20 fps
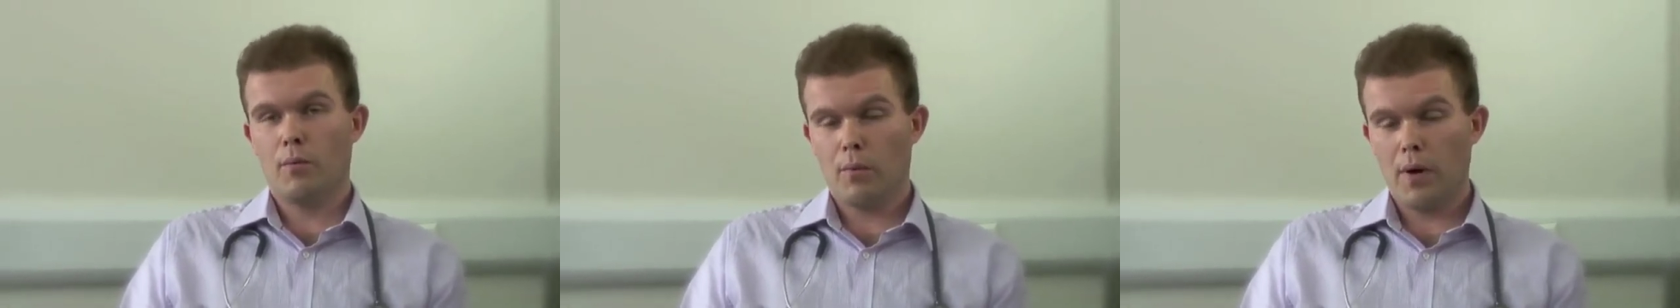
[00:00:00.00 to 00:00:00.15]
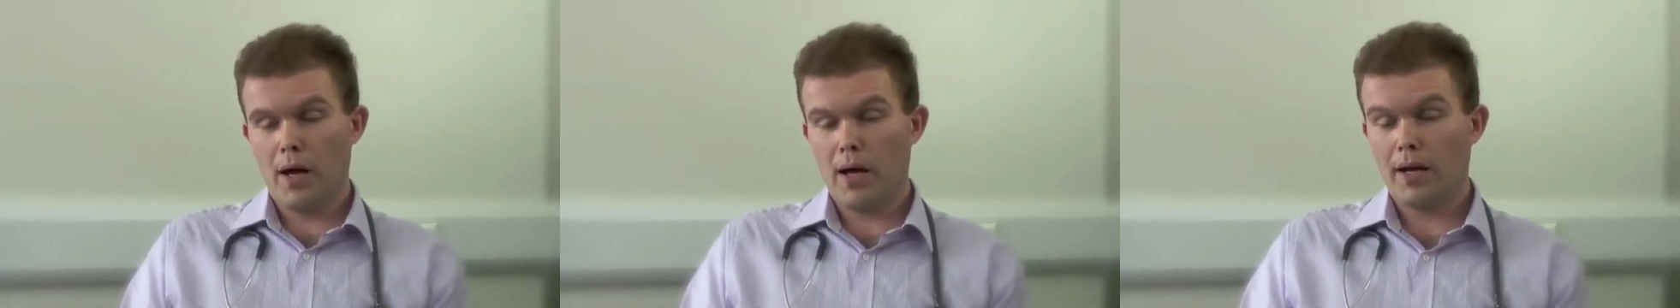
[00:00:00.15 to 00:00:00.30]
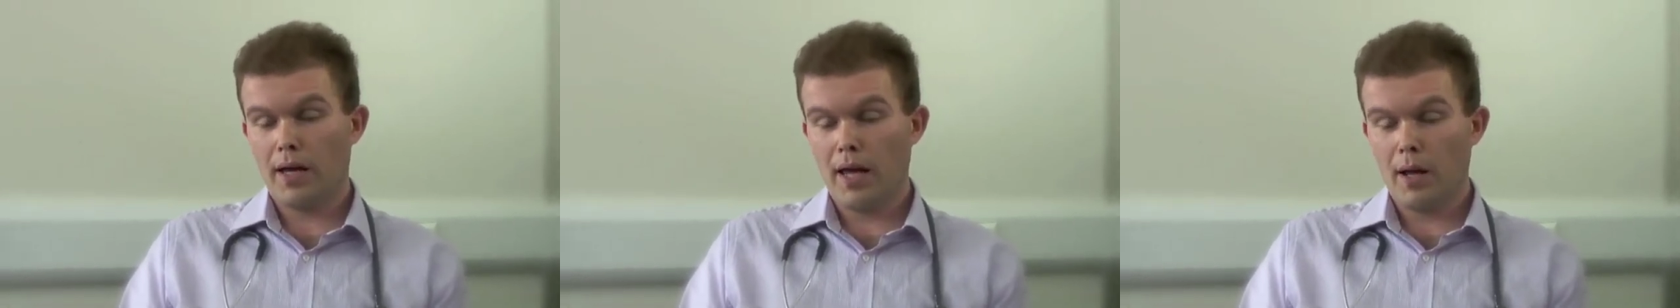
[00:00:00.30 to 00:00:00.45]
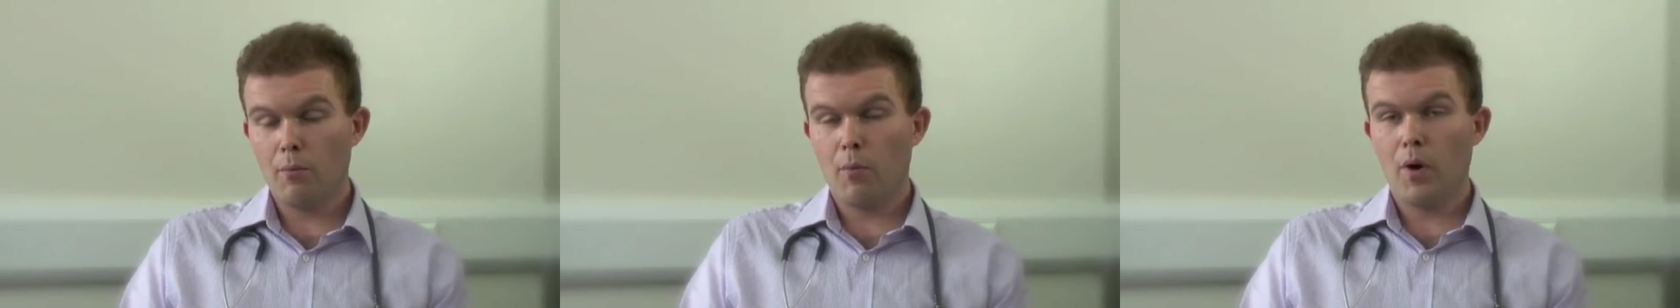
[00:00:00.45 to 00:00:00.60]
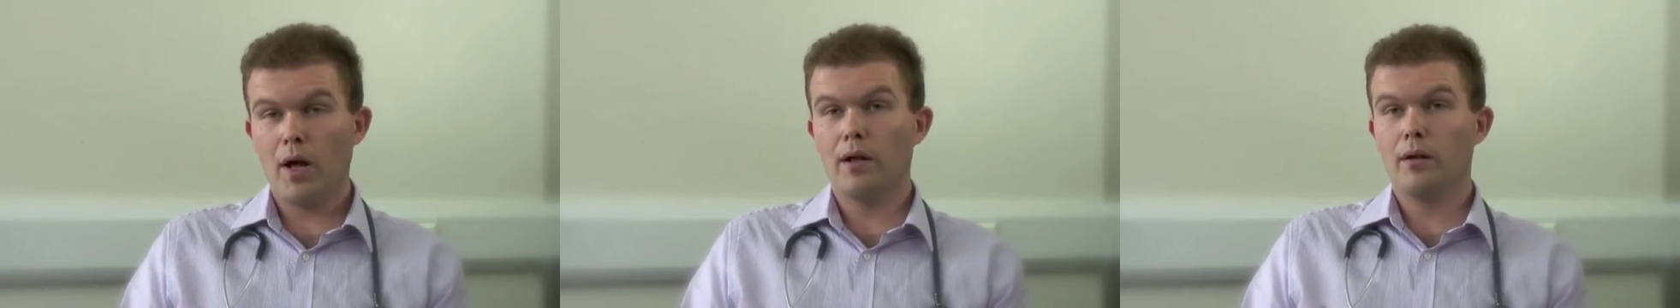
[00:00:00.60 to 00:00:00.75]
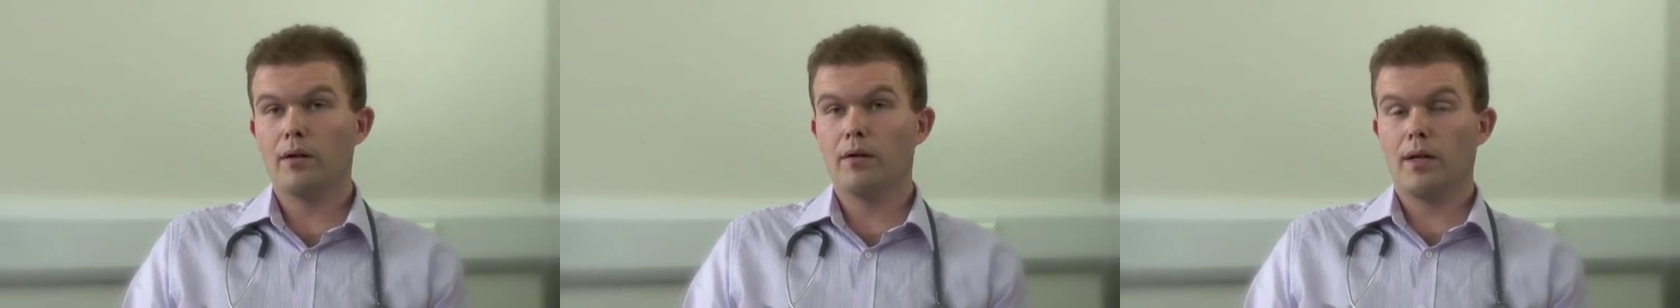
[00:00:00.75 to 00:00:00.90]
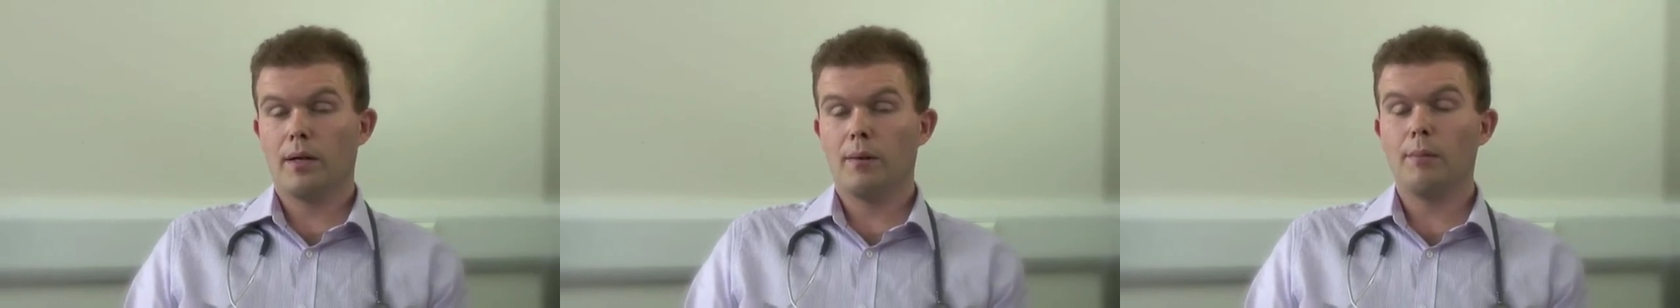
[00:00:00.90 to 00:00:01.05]
again,
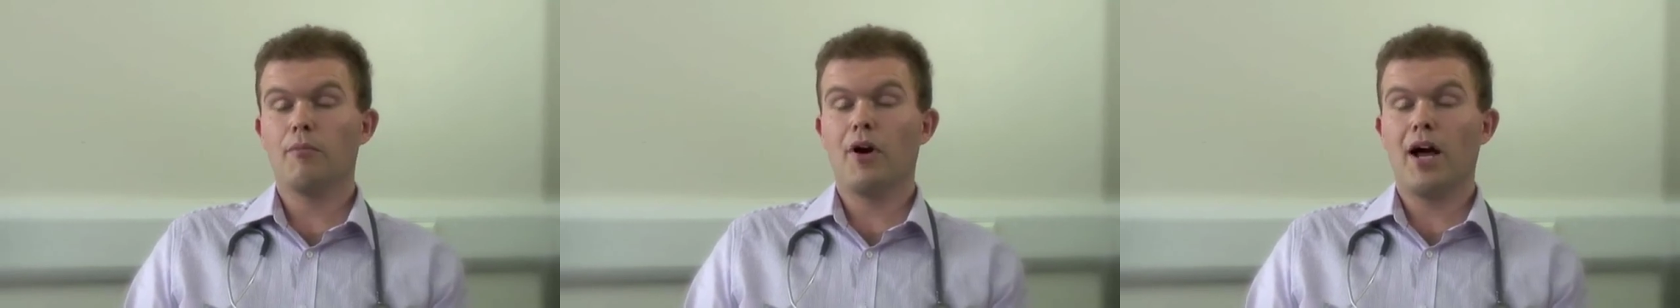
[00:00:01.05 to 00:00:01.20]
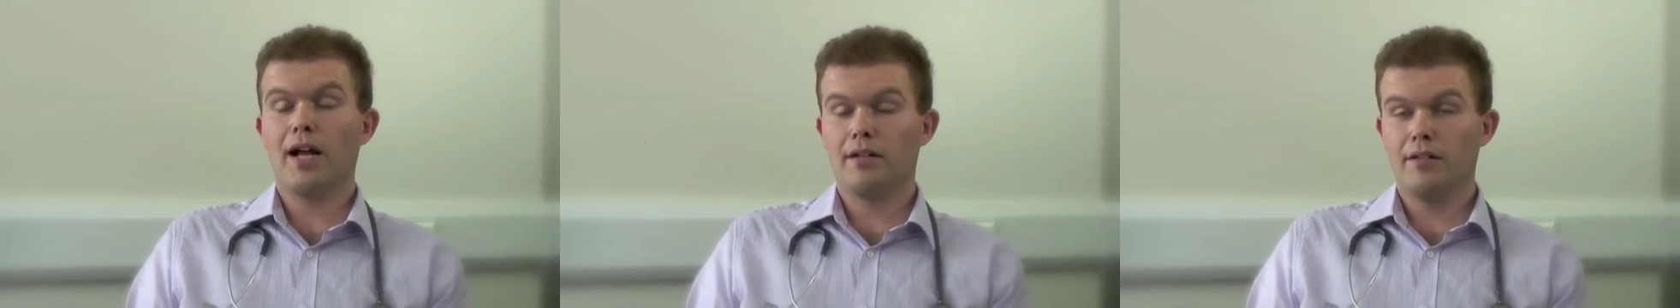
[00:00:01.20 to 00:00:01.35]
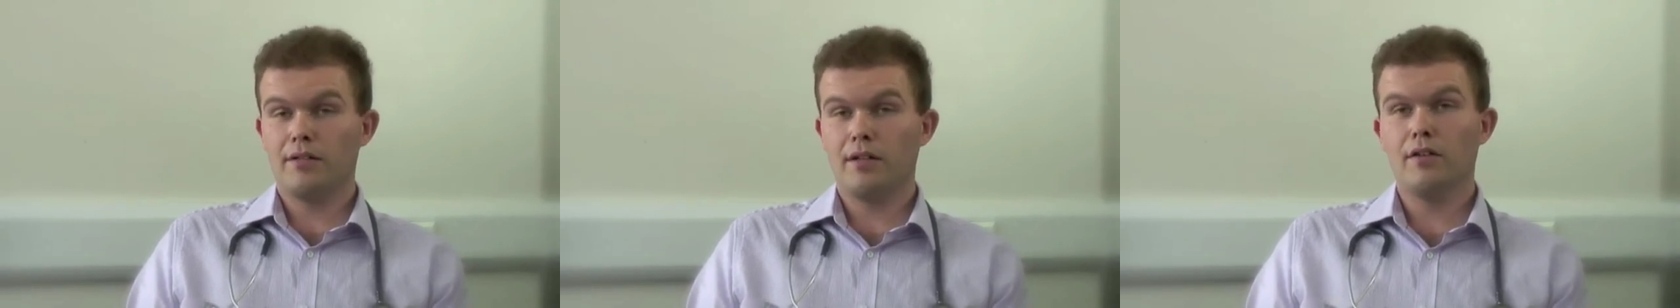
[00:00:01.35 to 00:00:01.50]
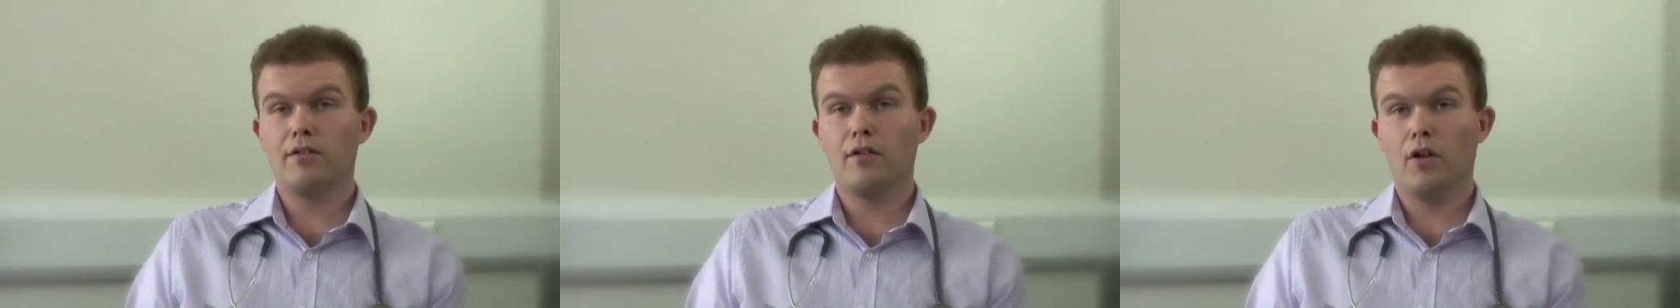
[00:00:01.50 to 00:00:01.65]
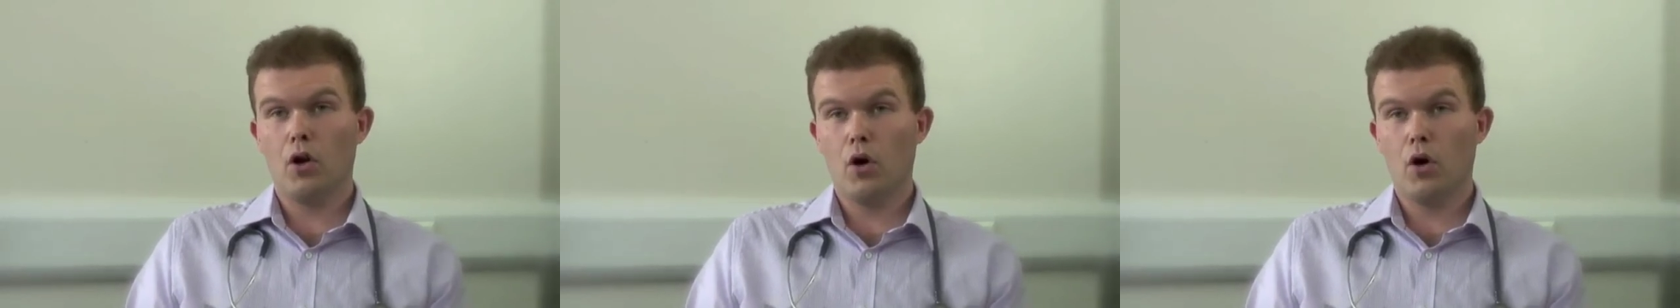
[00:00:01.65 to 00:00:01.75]
practice this a